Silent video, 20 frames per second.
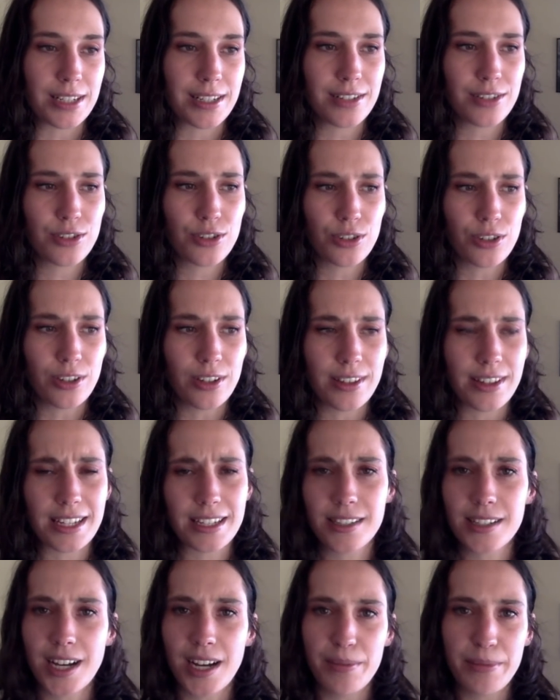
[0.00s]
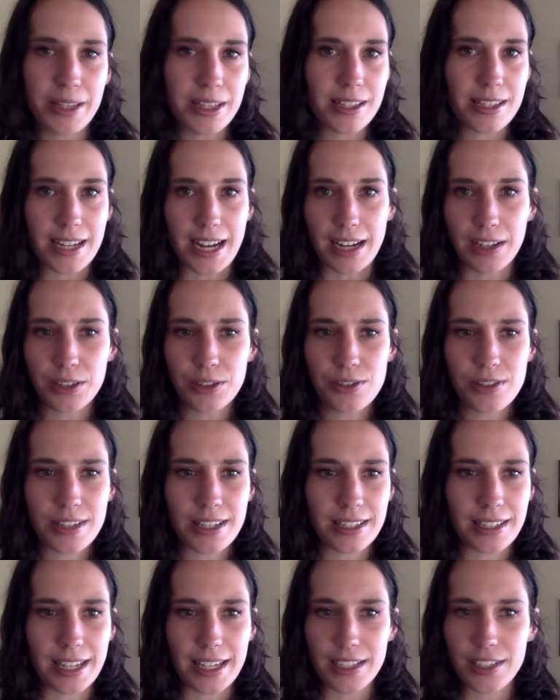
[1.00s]
And sure, things come in cycles,
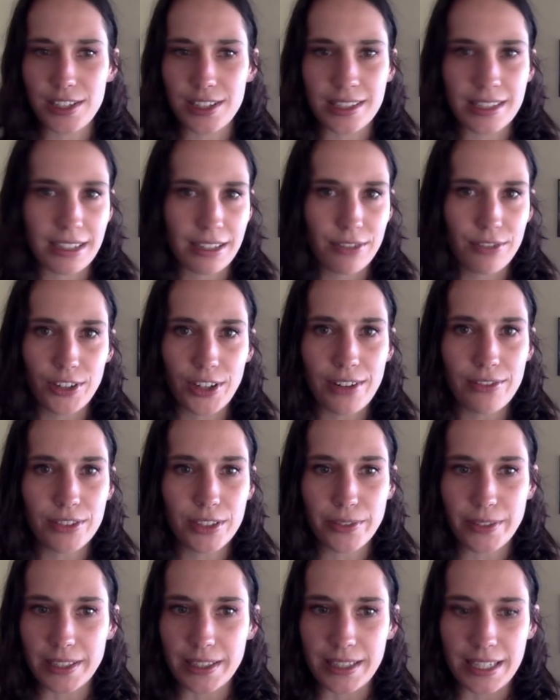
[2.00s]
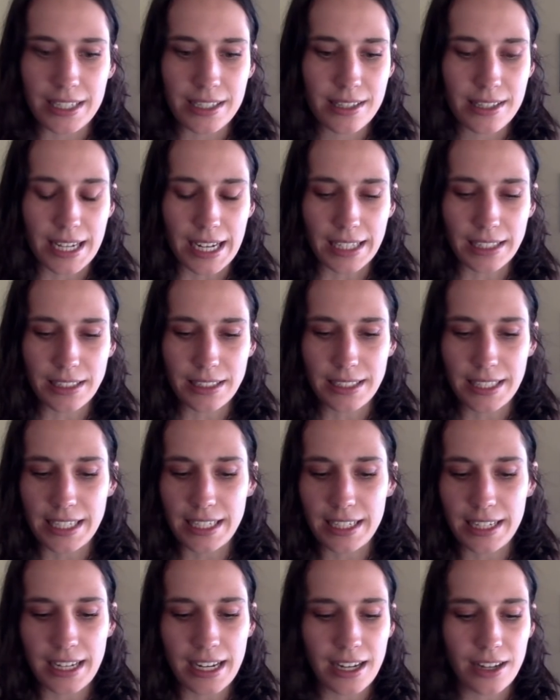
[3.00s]
and like, just like for everyone, things cycle in
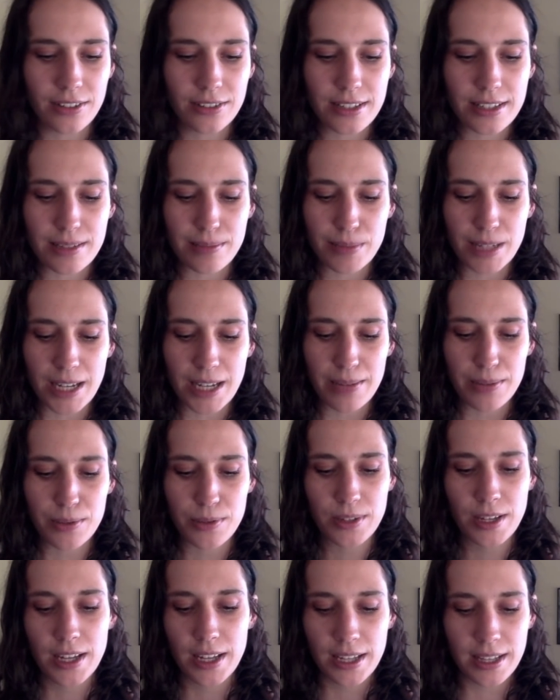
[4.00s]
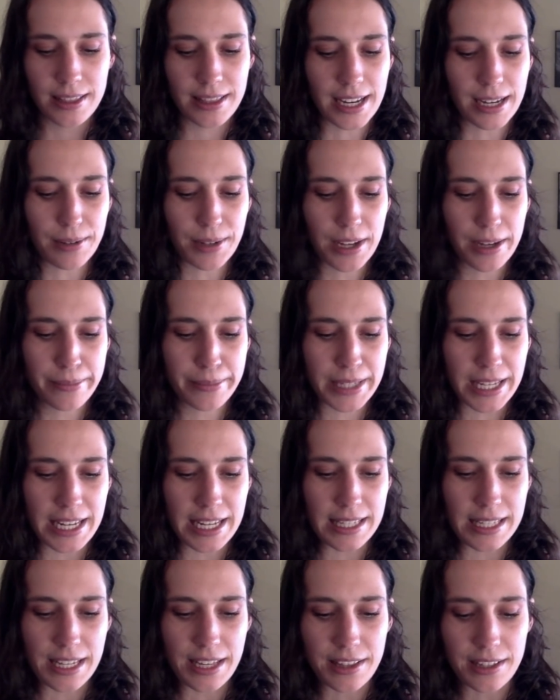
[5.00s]
and out, and sometimes that comes
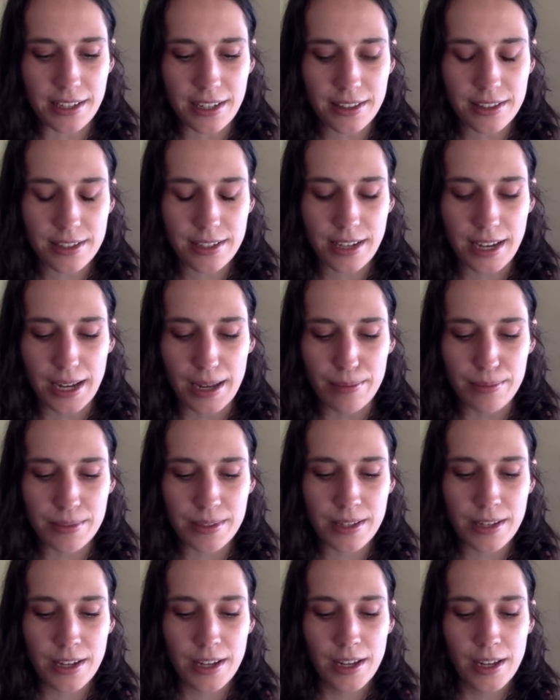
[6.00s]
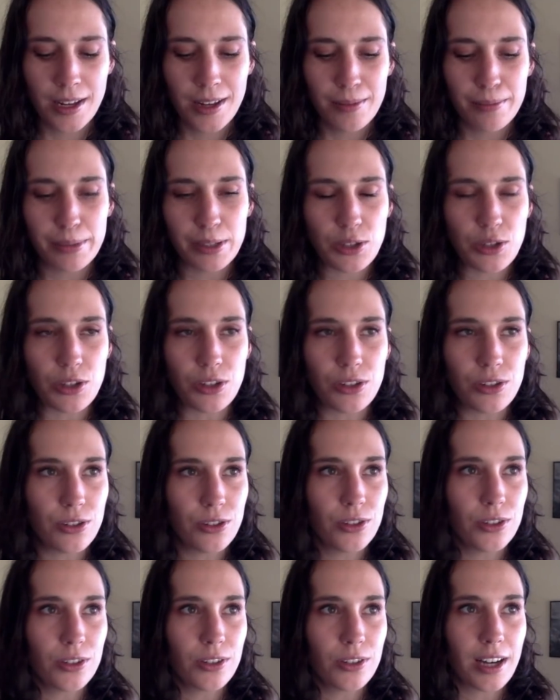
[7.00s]
easier than other times. But
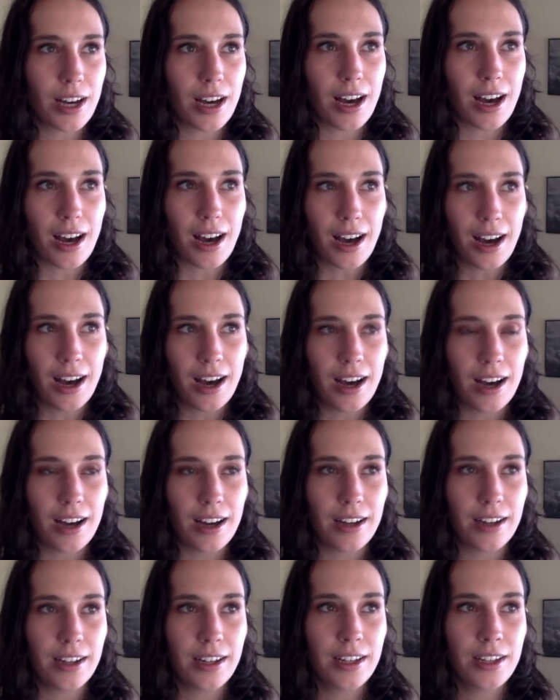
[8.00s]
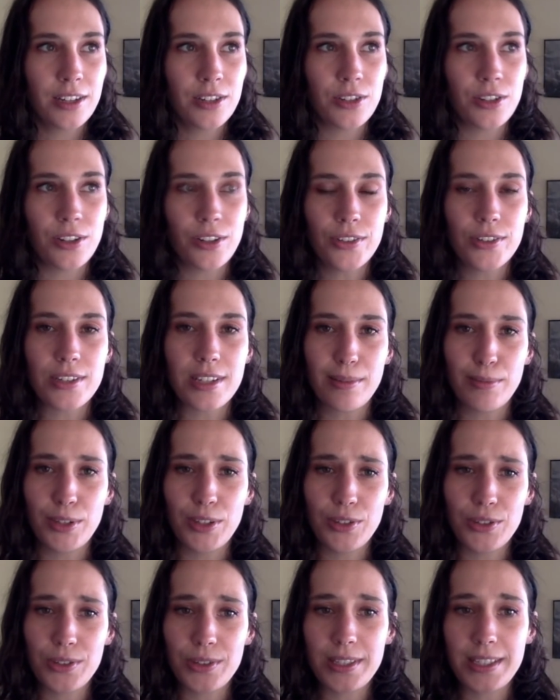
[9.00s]
you are not someone
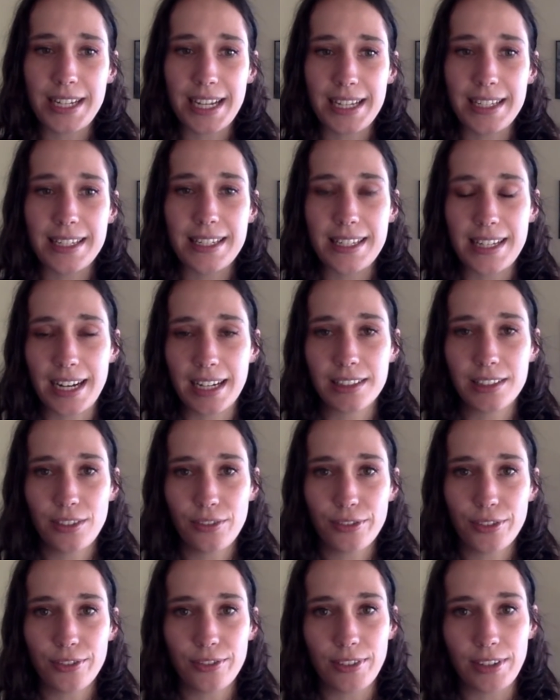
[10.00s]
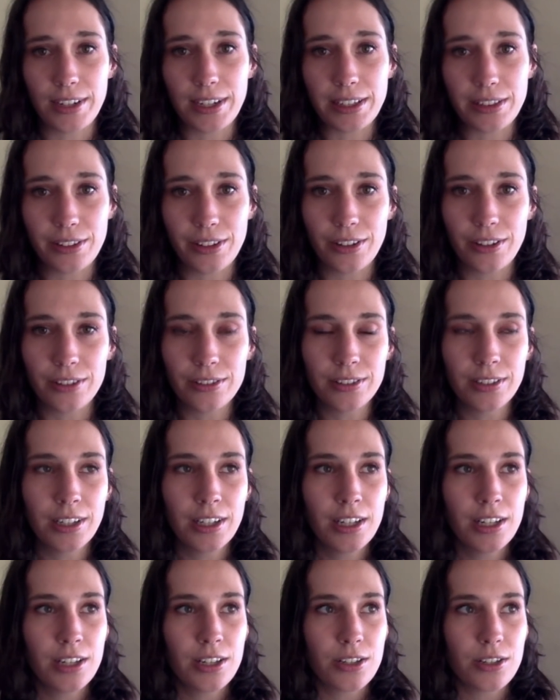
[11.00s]
who stays stagnant for very long.
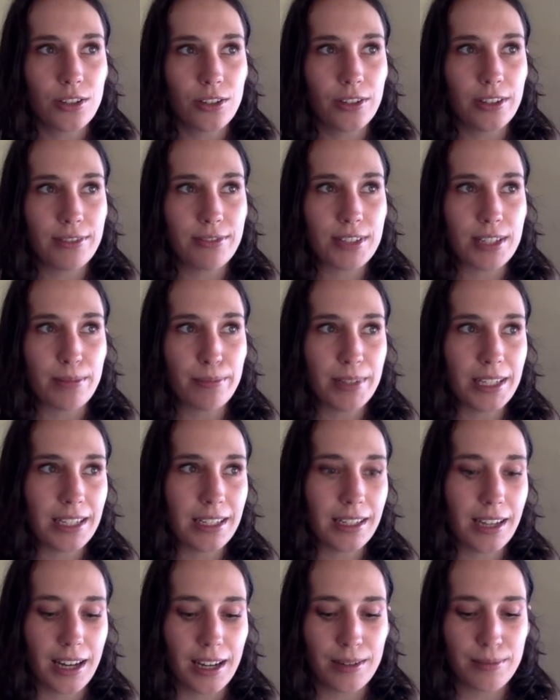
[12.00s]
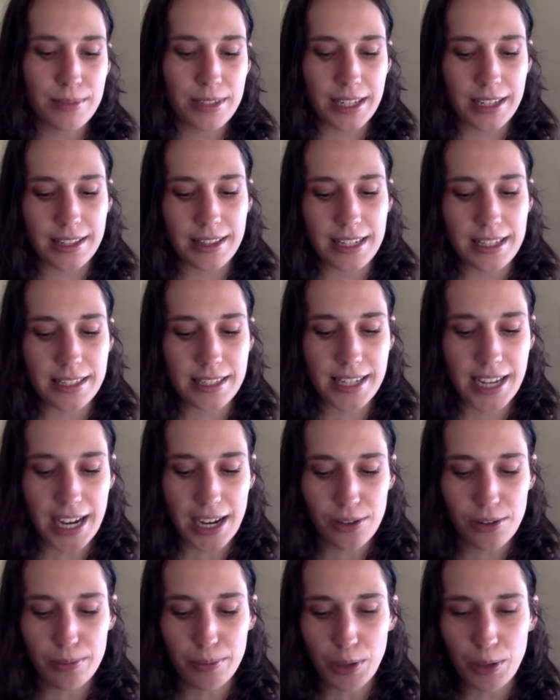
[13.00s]
So if something comes, like these
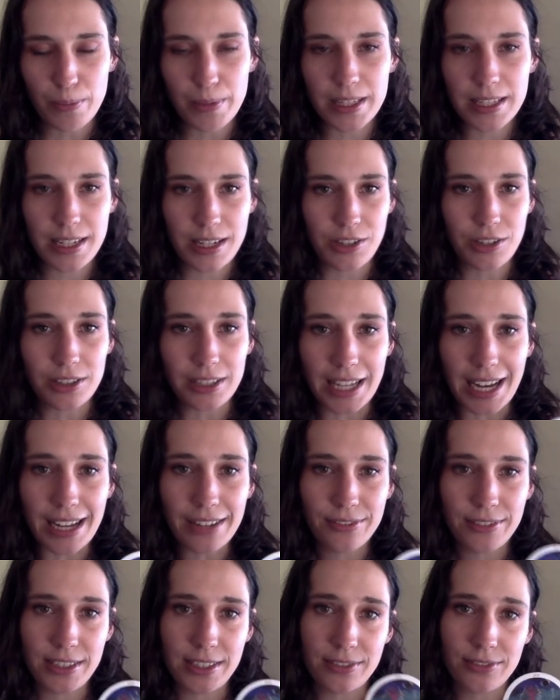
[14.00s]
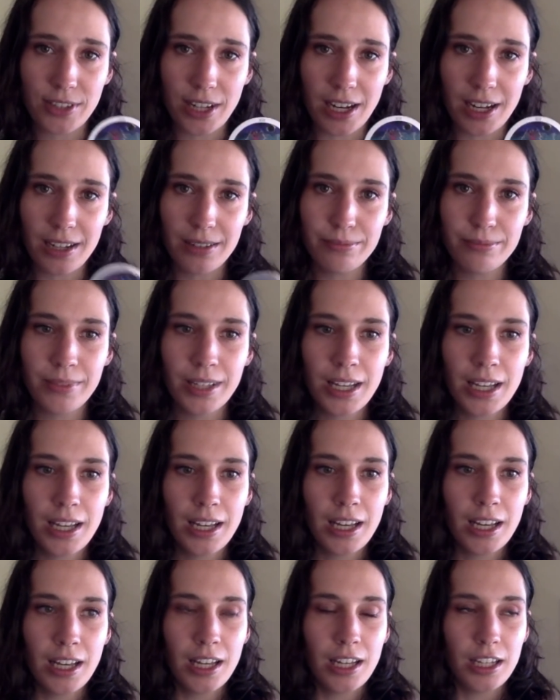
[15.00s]
tower moments in your life that have come,
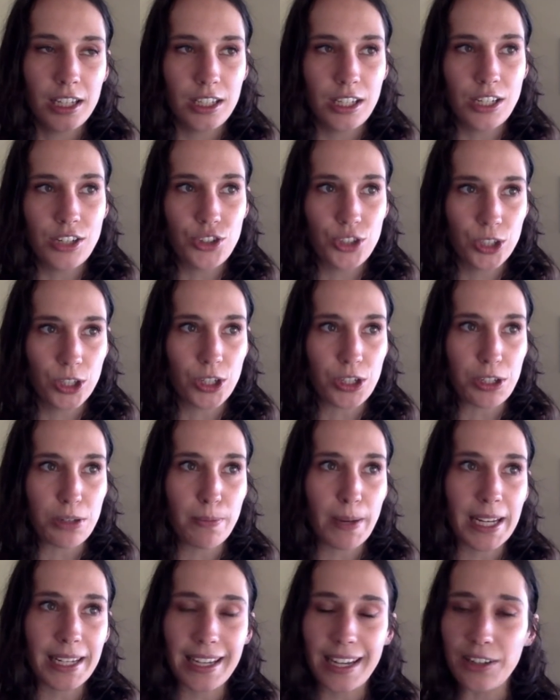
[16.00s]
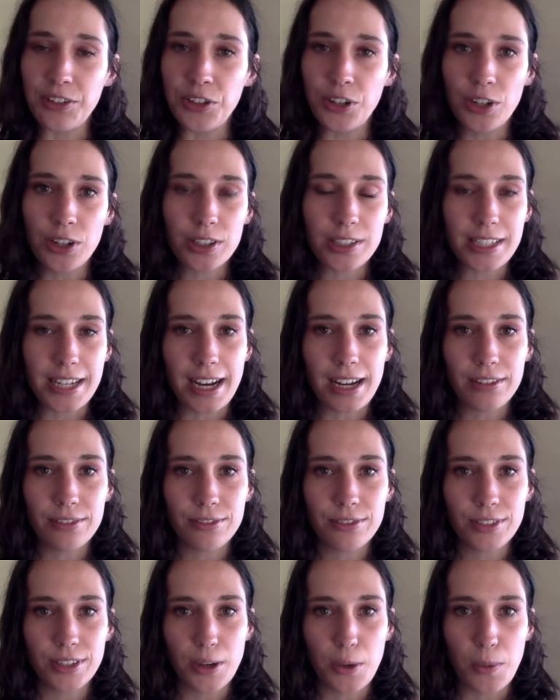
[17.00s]
sure, you might get knocked down
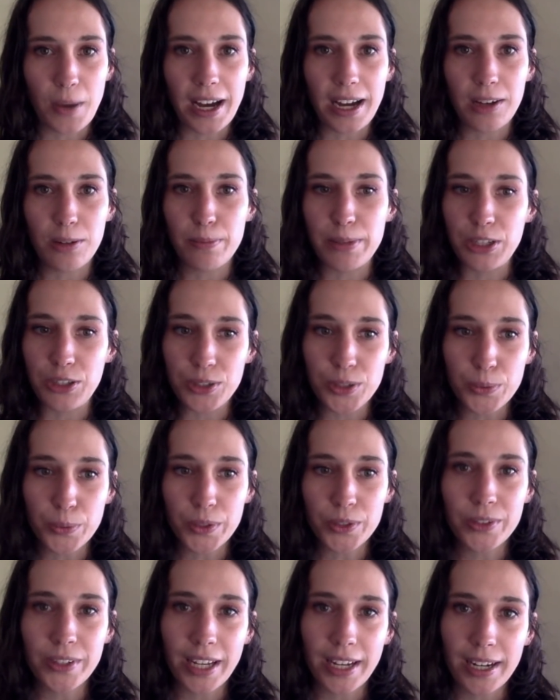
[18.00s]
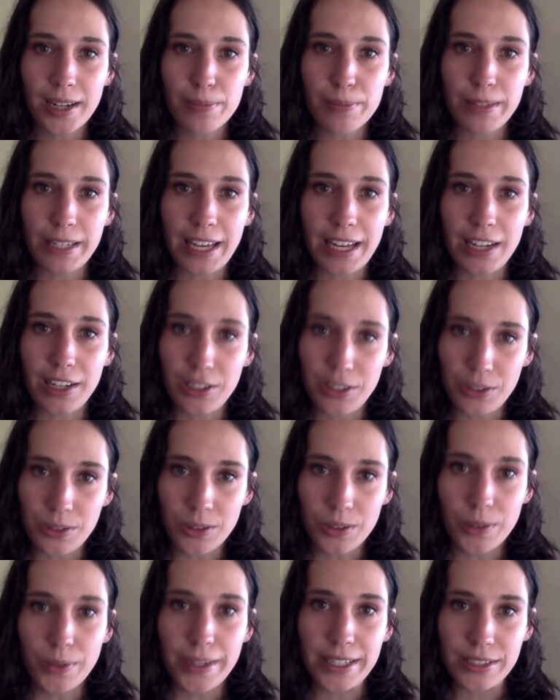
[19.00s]
for a while, but you will get up again, and you
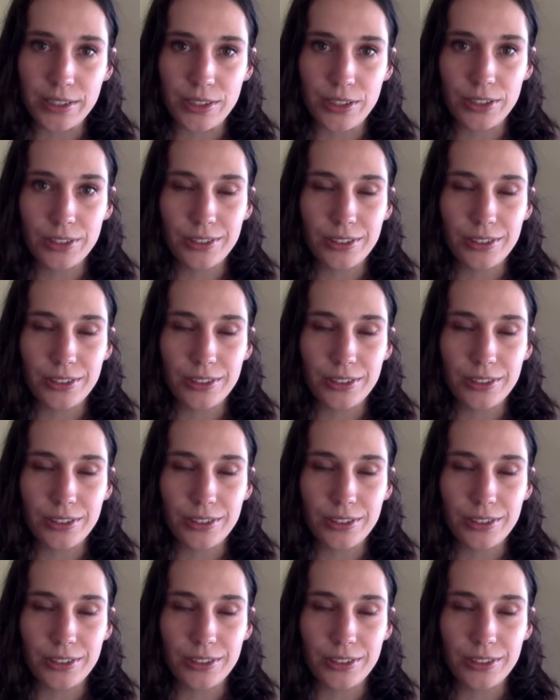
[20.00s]
always do.